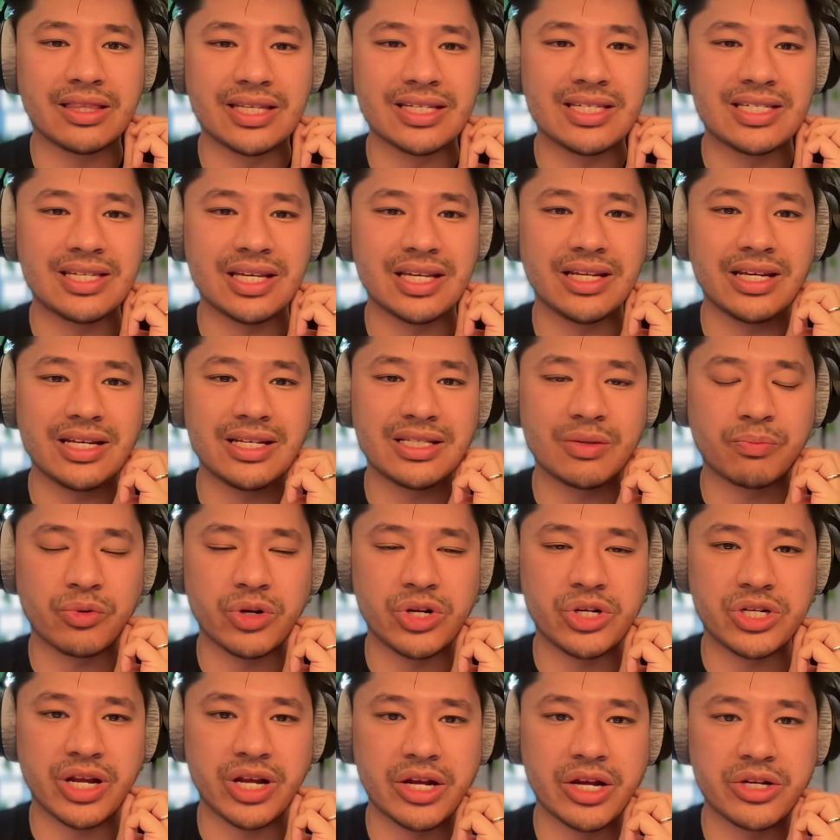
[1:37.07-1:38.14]
this city's
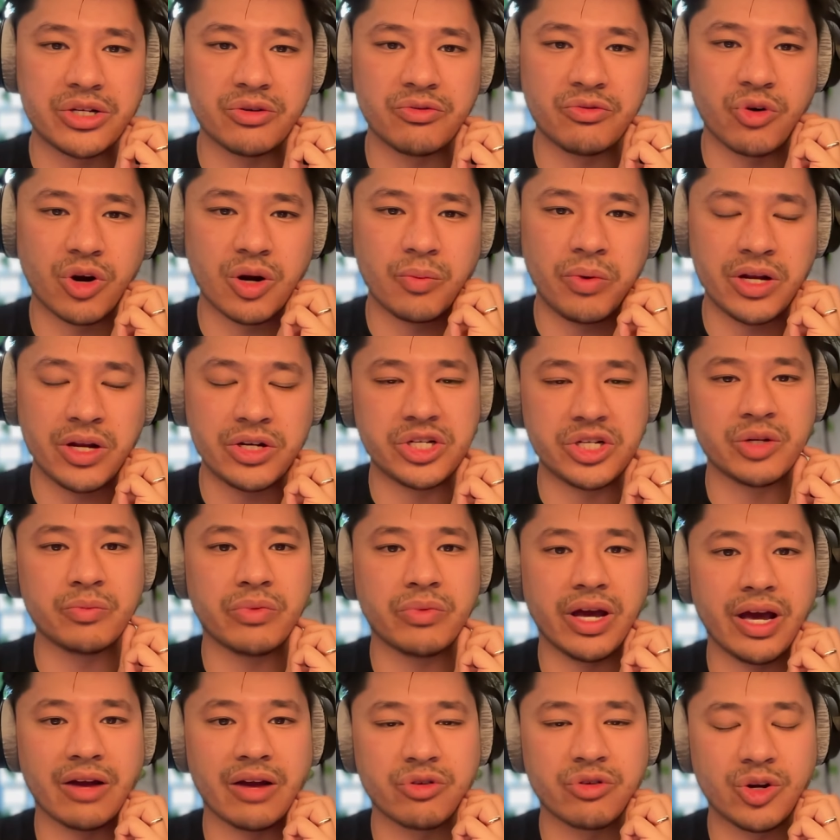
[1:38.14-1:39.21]
appreciation for a punching
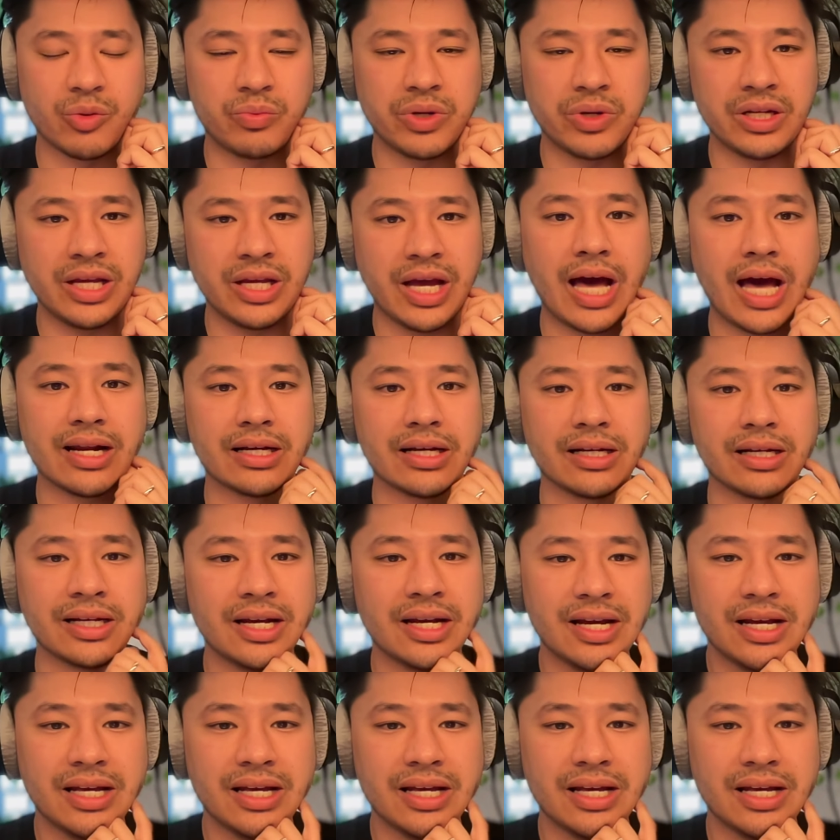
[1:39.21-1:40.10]
bag, for a pinata.